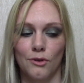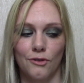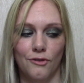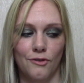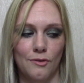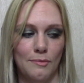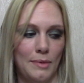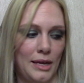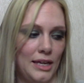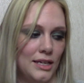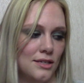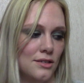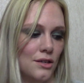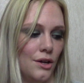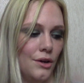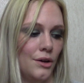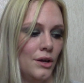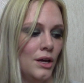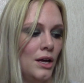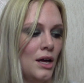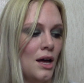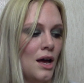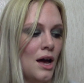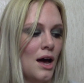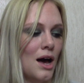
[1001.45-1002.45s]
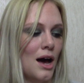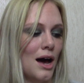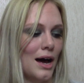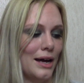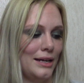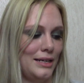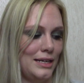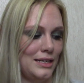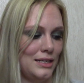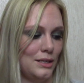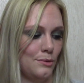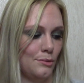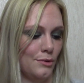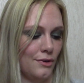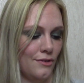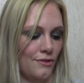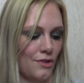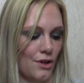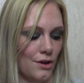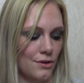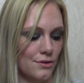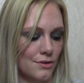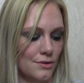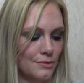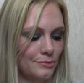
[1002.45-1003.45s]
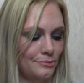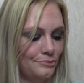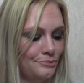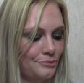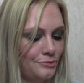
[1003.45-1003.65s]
off for me. So I needed one of those.